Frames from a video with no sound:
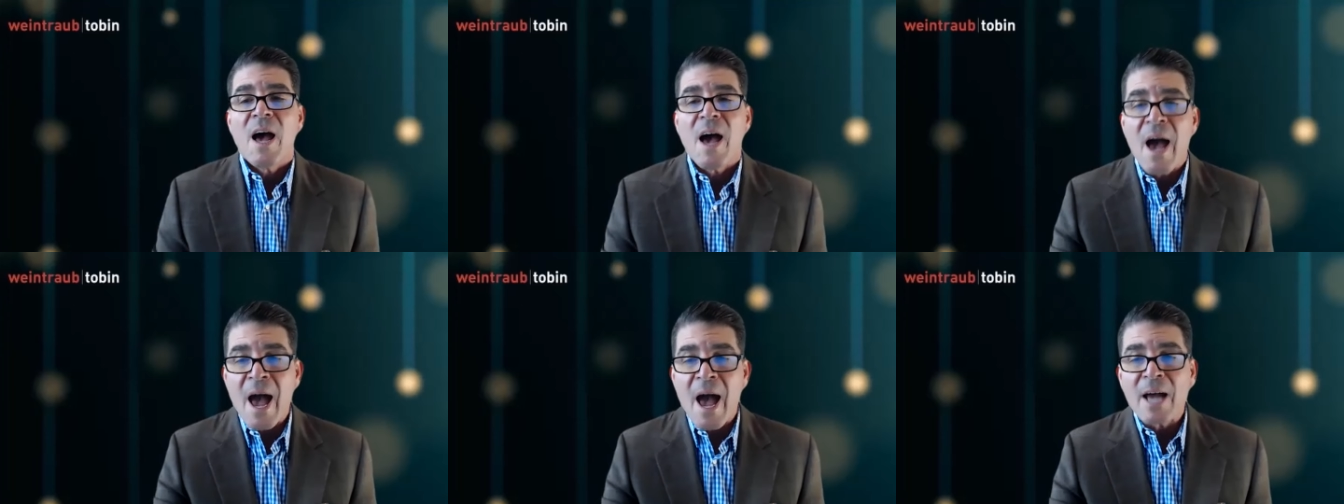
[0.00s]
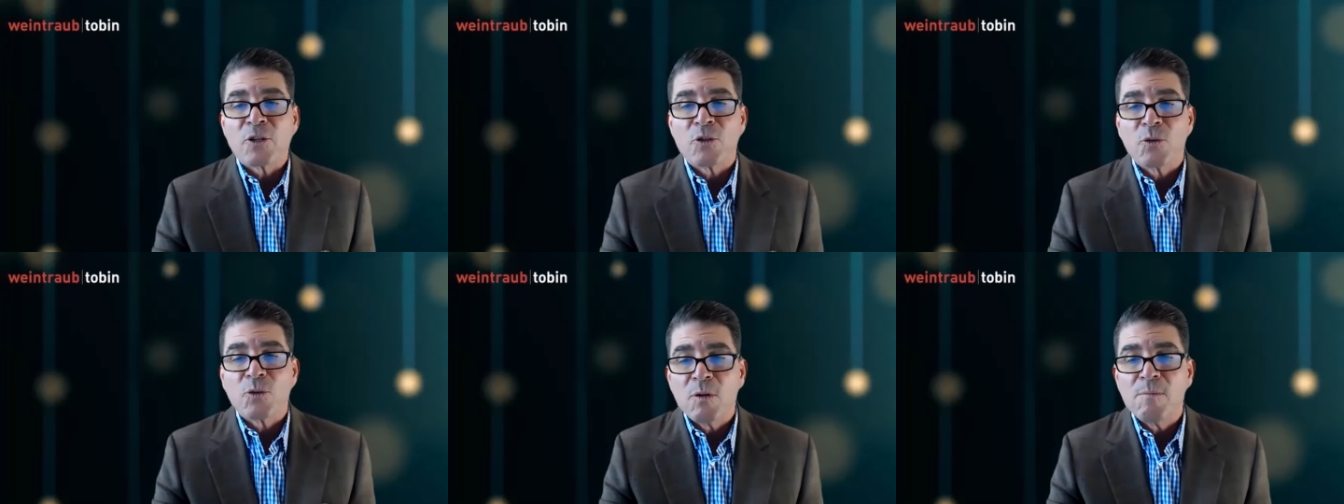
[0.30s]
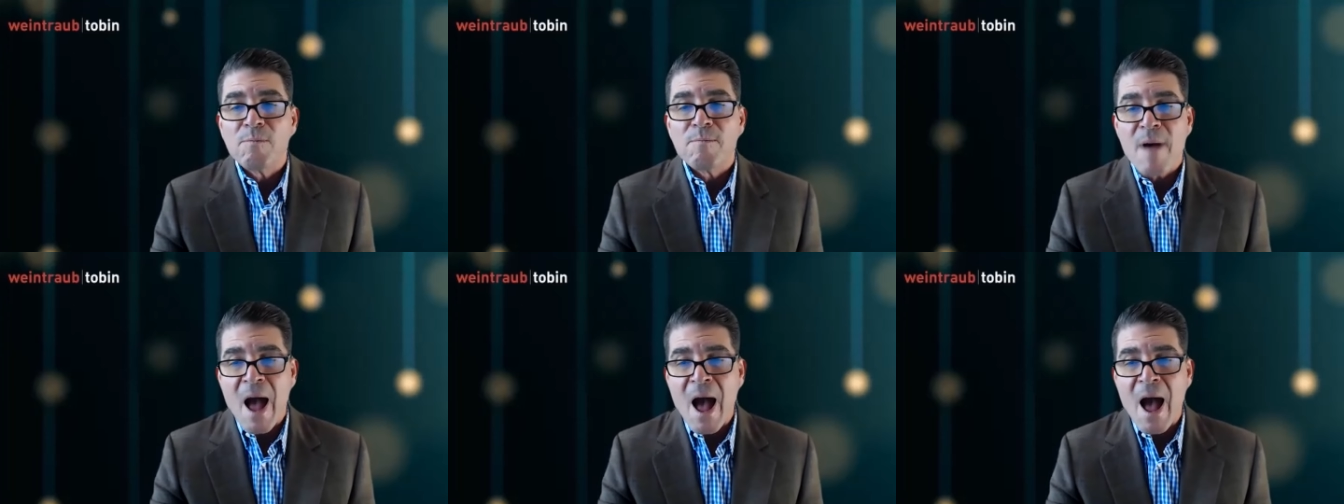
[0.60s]

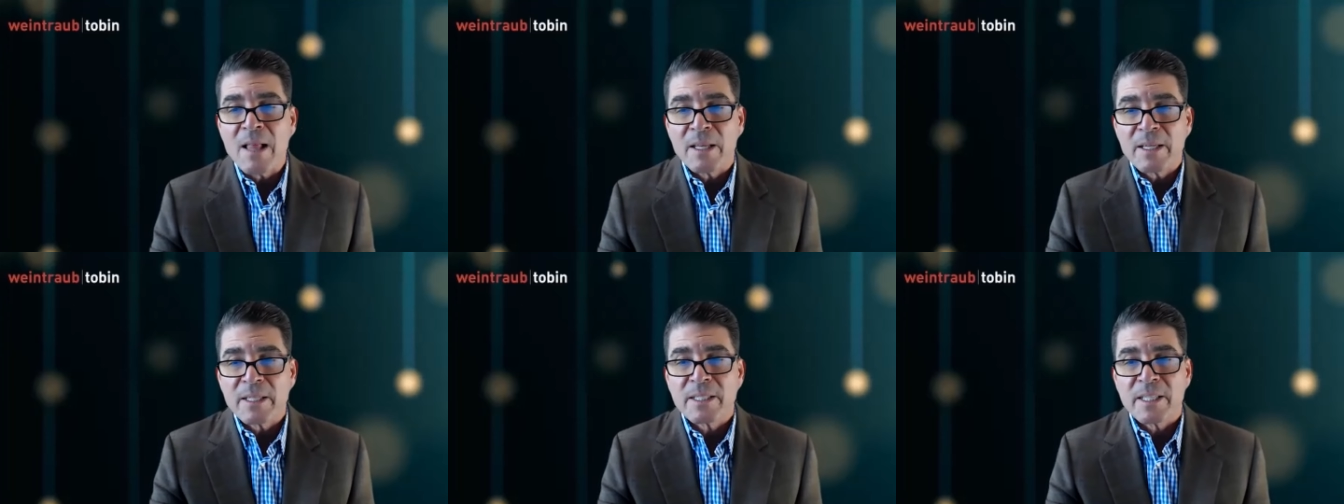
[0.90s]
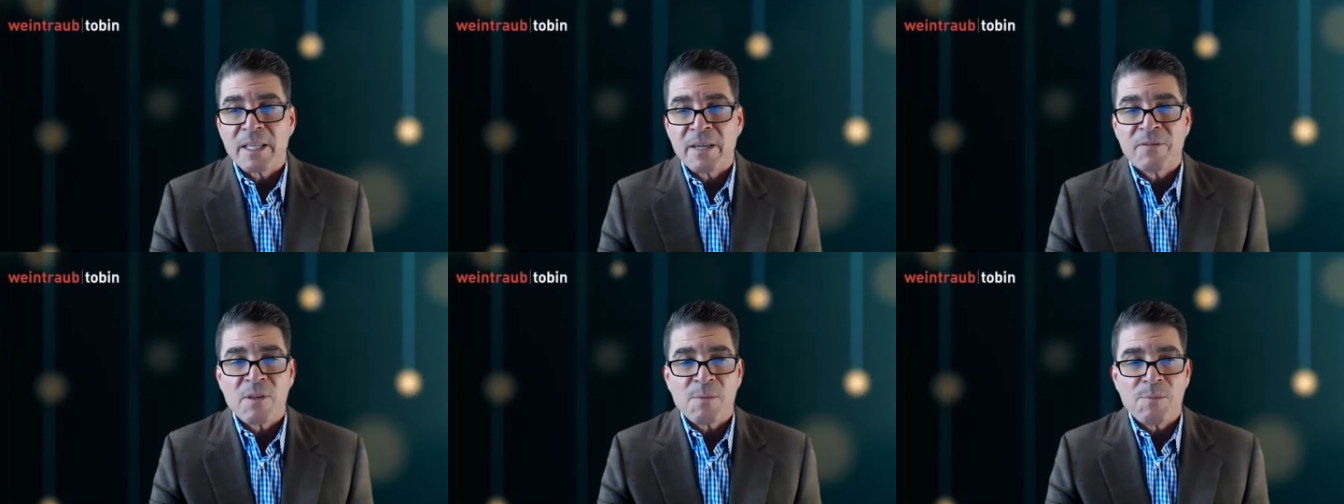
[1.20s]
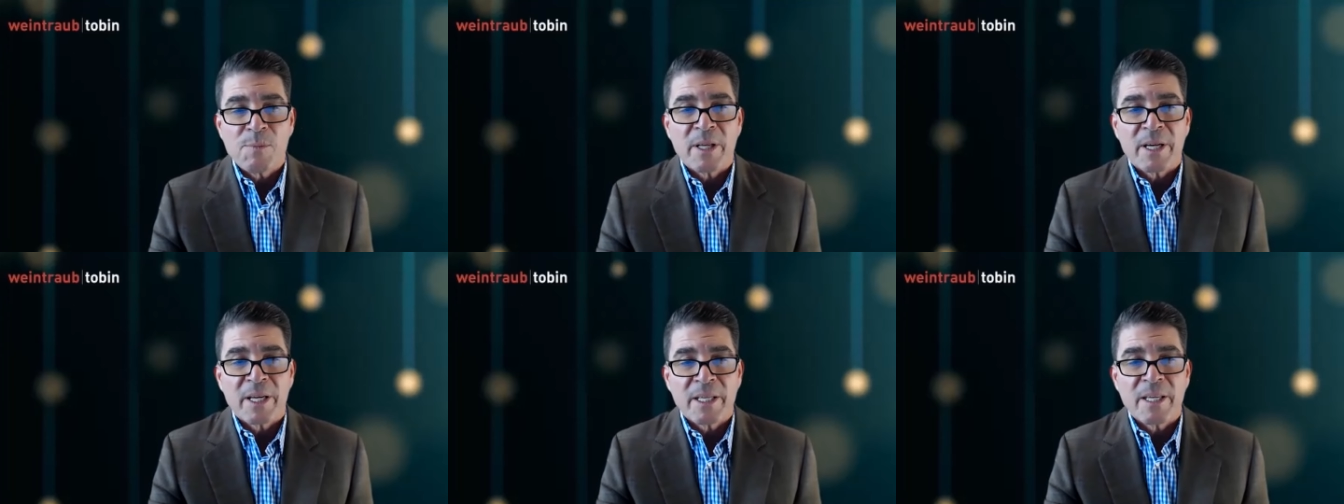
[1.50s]
actual malice if the
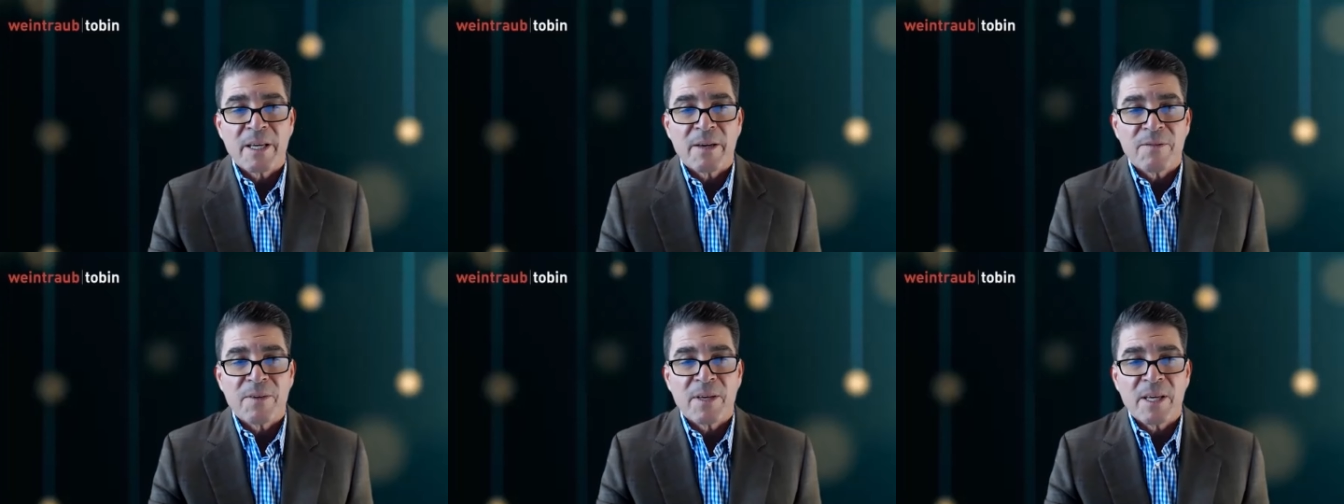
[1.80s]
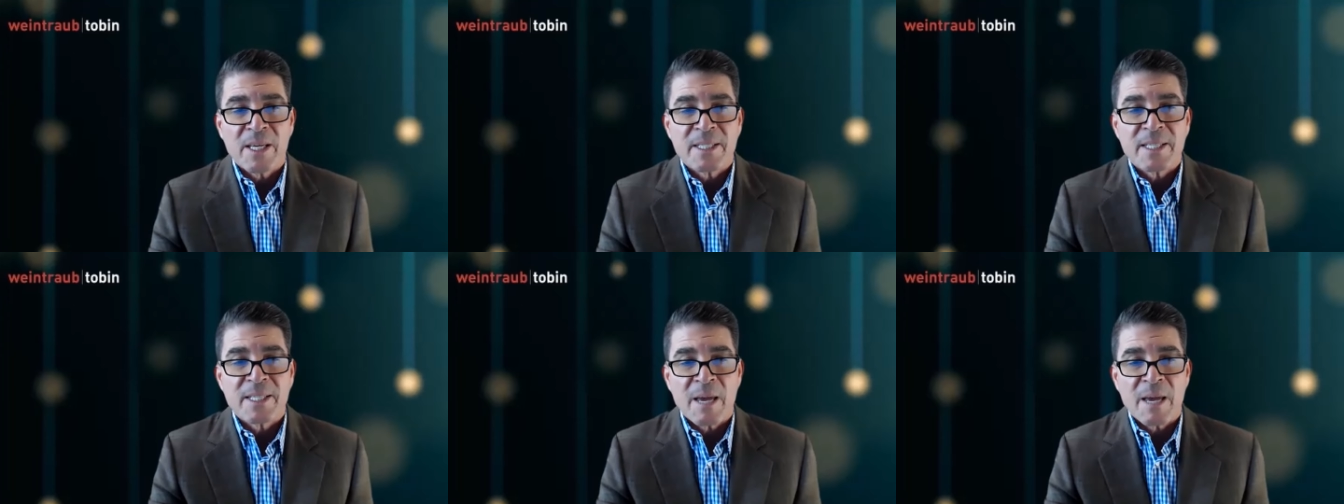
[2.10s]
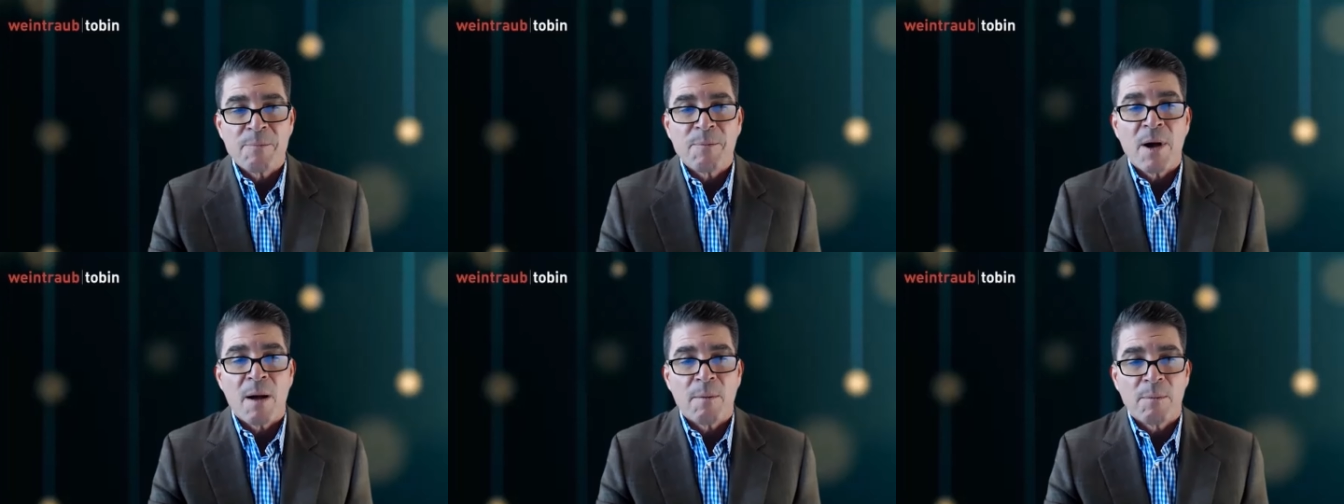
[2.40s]
plaintiff is
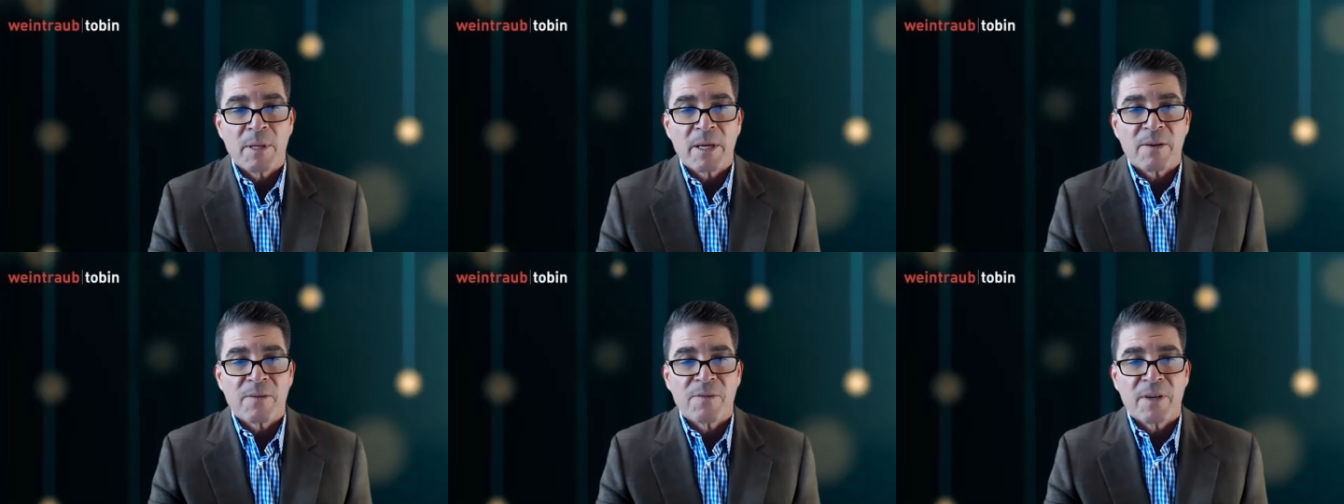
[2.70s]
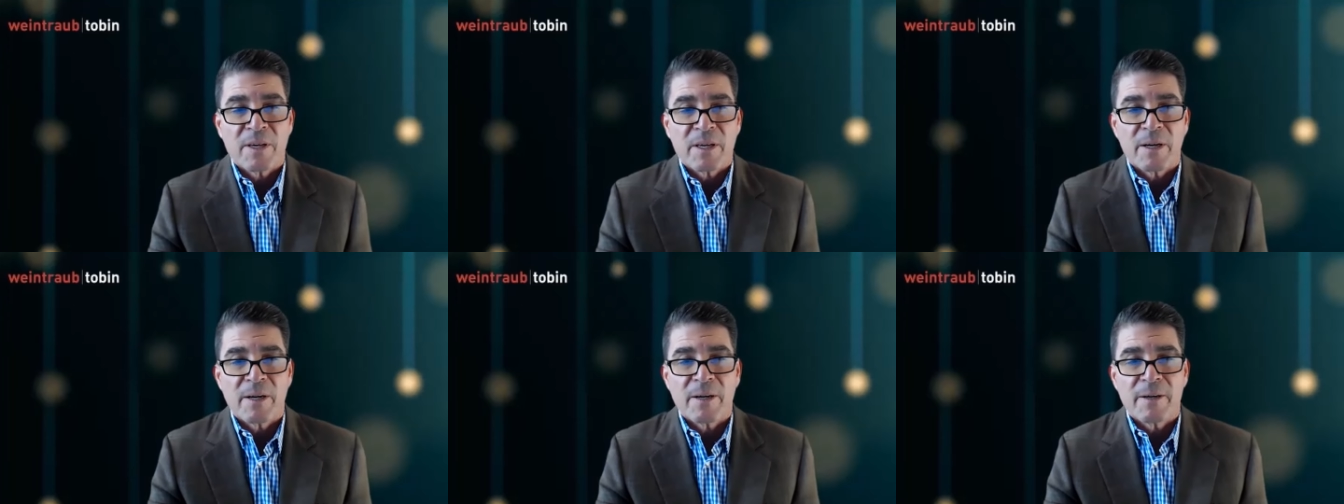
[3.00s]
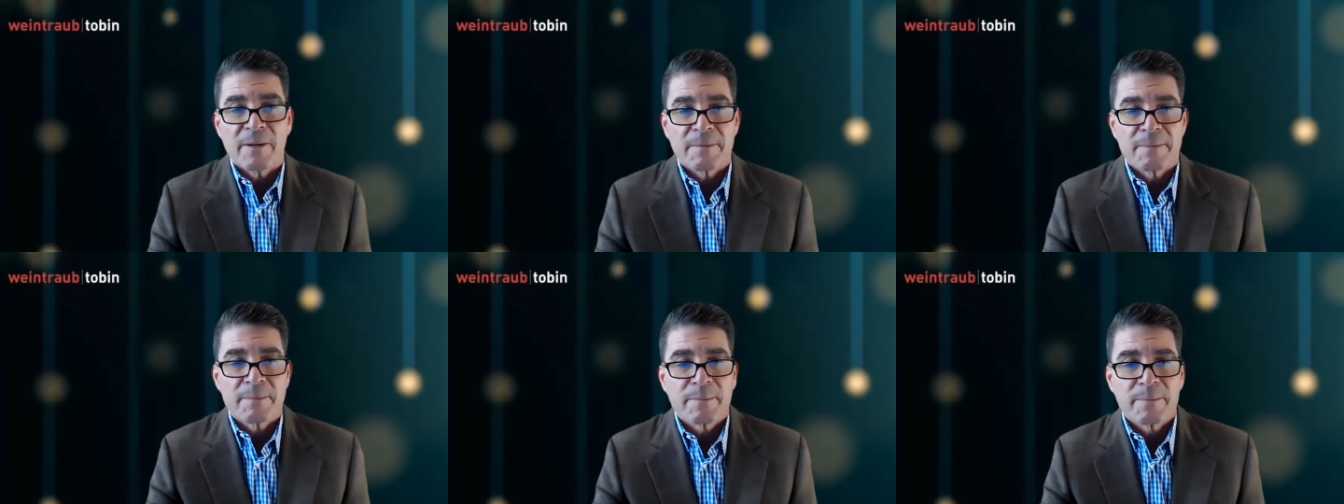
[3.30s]
a public
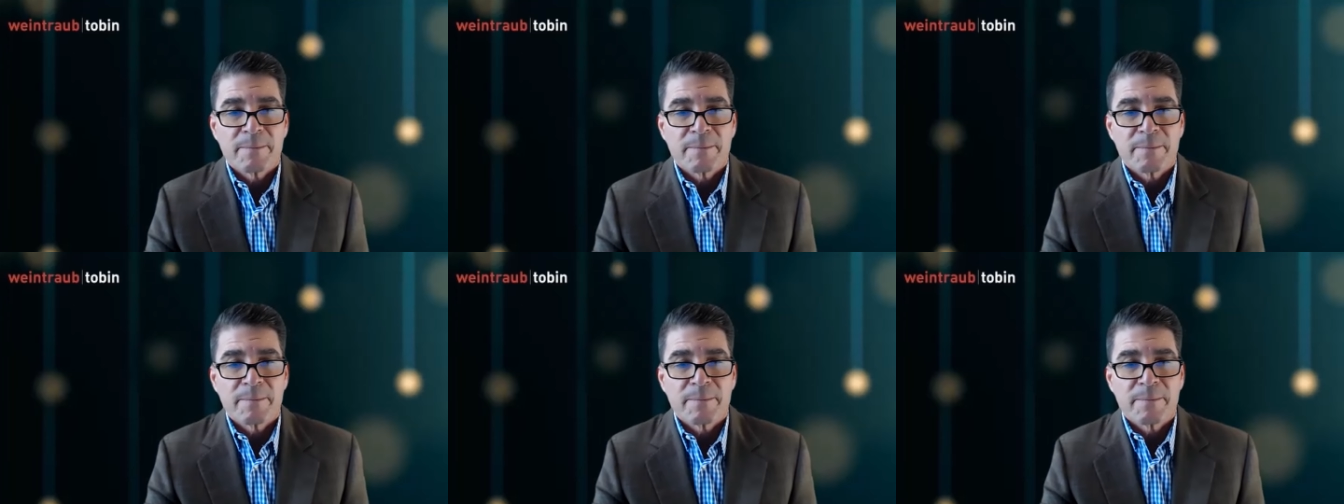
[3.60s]
figure.